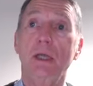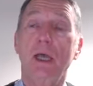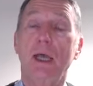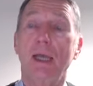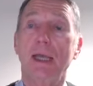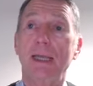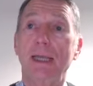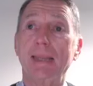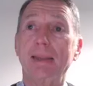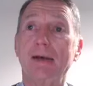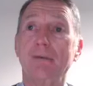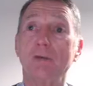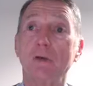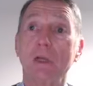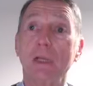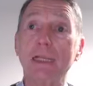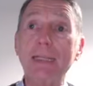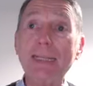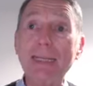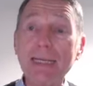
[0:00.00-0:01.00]
I've got a
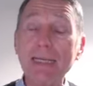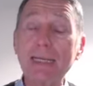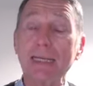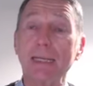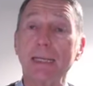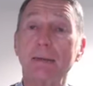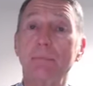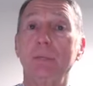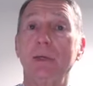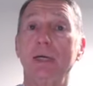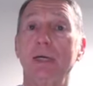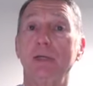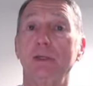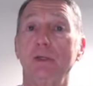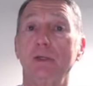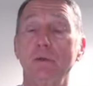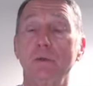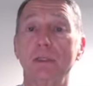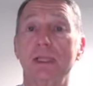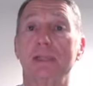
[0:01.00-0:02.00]
link in my
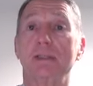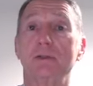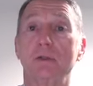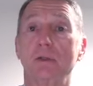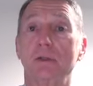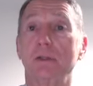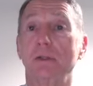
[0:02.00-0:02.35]
newsletter